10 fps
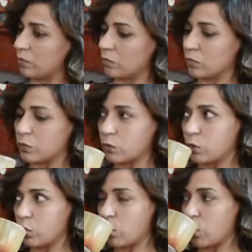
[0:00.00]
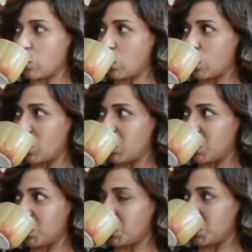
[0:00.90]

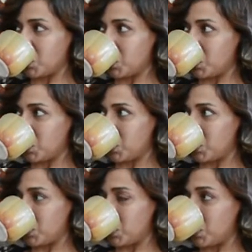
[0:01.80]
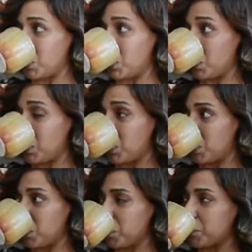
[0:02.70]

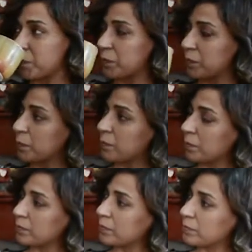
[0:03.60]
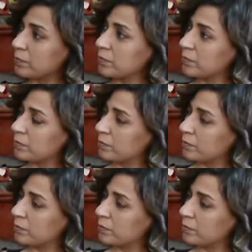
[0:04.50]
[no speech]